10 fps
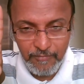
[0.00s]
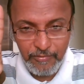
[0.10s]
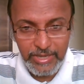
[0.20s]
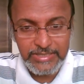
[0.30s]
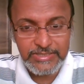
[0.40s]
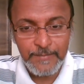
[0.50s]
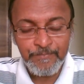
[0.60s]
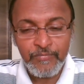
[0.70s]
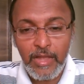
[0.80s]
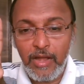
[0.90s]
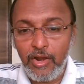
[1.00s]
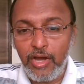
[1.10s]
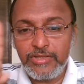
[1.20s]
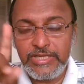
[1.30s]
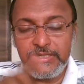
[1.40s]
face uh,
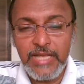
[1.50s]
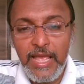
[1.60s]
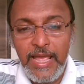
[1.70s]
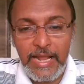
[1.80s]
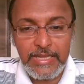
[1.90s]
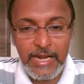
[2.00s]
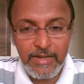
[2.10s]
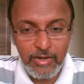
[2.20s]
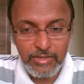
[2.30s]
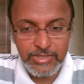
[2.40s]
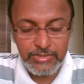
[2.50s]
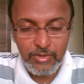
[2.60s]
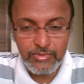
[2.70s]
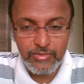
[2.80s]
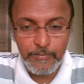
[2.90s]
losses, and that loss is
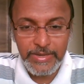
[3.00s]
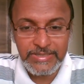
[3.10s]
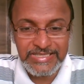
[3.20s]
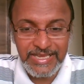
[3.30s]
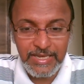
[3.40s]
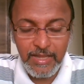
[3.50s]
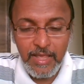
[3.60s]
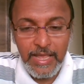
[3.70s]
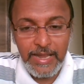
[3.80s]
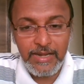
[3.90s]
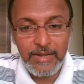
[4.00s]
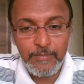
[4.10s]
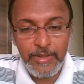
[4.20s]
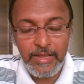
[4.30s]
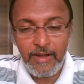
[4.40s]
also being seen, and that
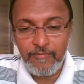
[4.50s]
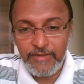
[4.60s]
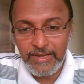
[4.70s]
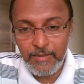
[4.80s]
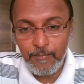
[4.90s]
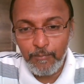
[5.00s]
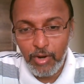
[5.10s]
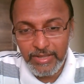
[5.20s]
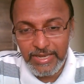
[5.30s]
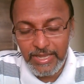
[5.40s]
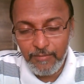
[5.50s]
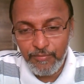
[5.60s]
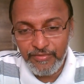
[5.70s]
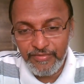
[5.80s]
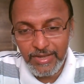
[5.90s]
may affect him bodily,
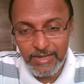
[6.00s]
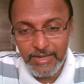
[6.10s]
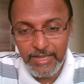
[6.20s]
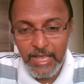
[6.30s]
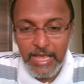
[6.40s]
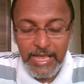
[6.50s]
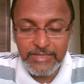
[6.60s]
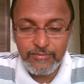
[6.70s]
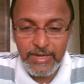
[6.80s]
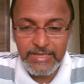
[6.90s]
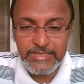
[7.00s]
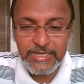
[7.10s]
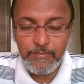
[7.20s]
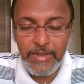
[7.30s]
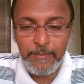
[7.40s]
physically, as well as
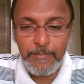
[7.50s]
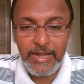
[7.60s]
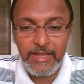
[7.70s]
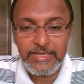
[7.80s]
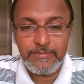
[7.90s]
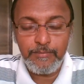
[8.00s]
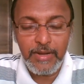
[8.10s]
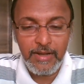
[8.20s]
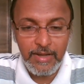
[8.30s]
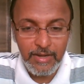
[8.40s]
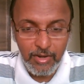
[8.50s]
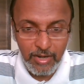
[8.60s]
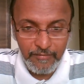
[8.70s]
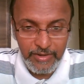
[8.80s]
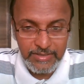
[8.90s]
it may break his uh,
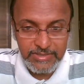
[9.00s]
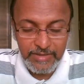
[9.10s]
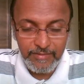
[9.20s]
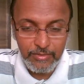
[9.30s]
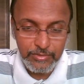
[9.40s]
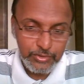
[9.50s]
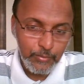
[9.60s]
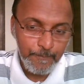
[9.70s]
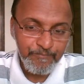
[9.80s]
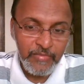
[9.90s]
confidence level also.